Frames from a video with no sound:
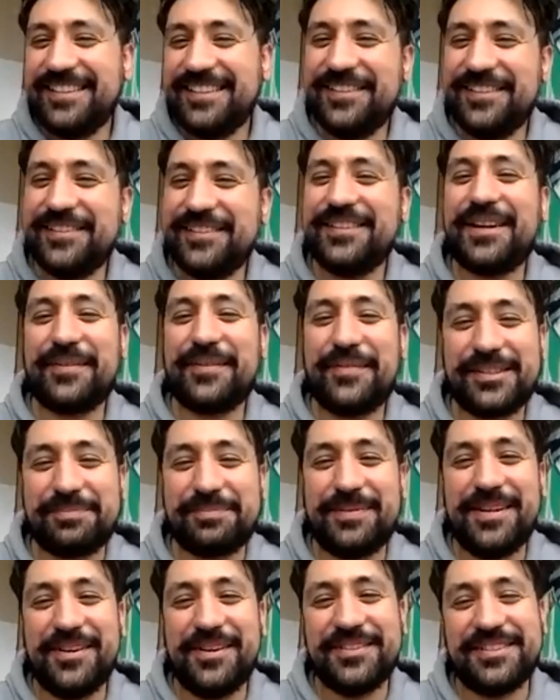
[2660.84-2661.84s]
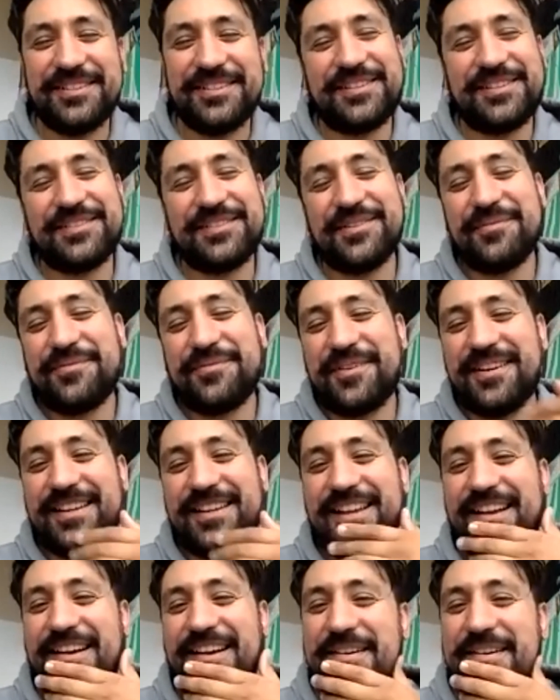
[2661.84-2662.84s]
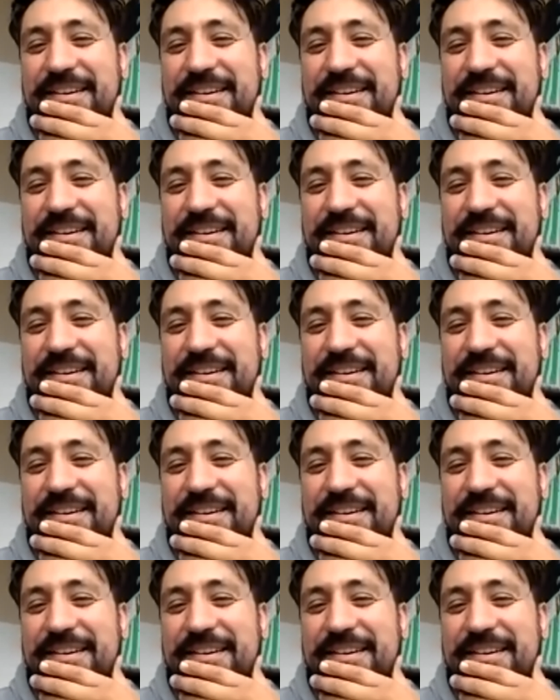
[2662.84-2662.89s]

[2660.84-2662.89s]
it's a lot of Espinosa's. It's so funny, yeah.